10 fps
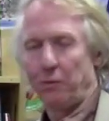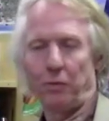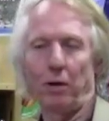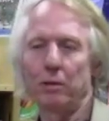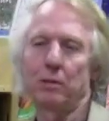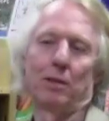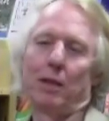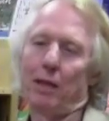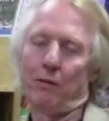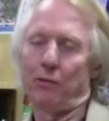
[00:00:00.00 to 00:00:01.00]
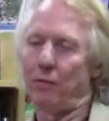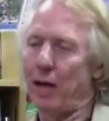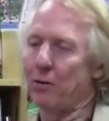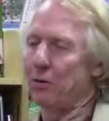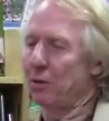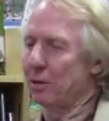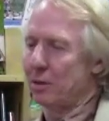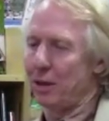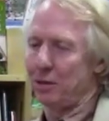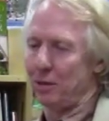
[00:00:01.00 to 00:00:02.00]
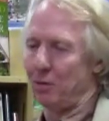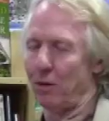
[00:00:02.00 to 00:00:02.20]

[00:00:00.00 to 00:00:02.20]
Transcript: first, if you found an organization,